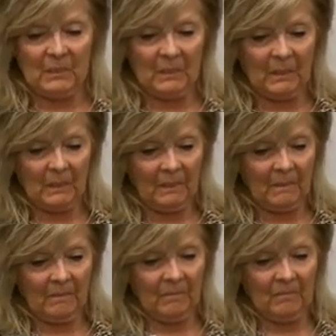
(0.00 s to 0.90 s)

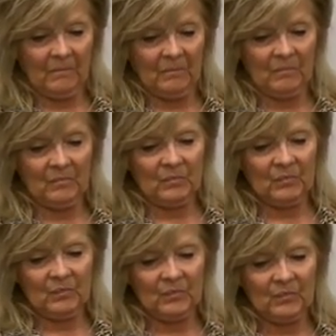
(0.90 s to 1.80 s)

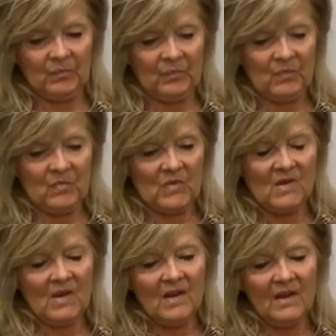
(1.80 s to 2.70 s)

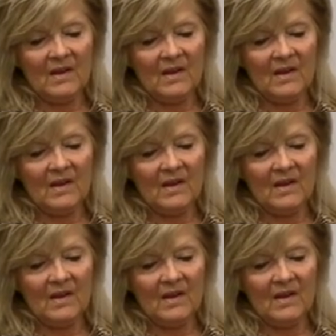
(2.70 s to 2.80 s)
Nothing is said.